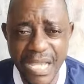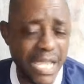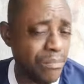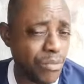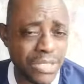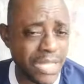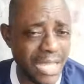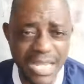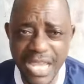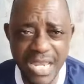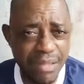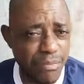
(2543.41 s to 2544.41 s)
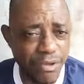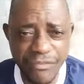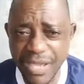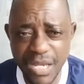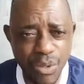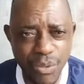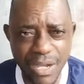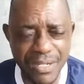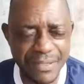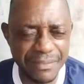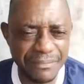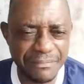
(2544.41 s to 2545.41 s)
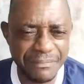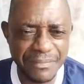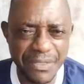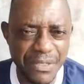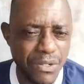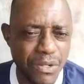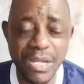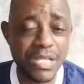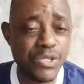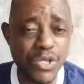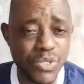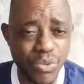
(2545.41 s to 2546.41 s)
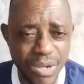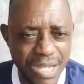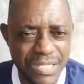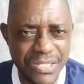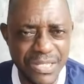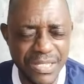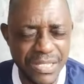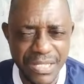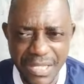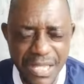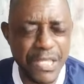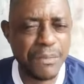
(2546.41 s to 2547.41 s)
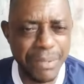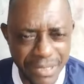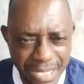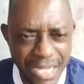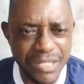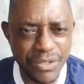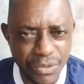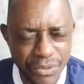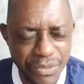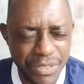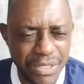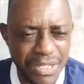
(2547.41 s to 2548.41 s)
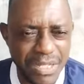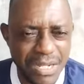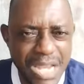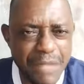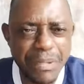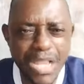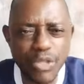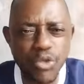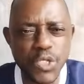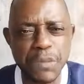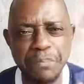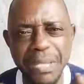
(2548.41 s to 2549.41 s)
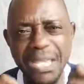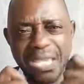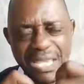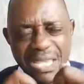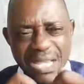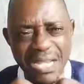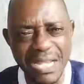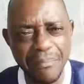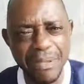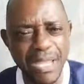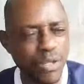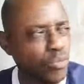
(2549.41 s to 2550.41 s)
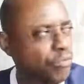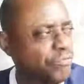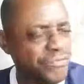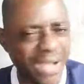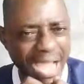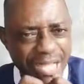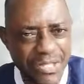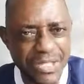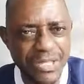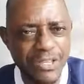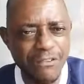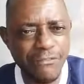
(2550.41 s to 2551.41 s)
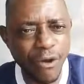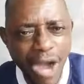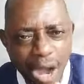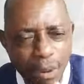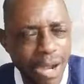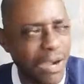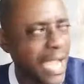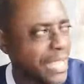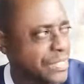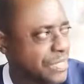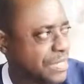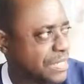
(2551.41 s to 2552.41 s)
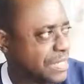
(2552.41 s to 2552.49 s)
I am not an enemy of anyone. All I just want is better I do. Let's begin to speak. Let's begin to fight for our right.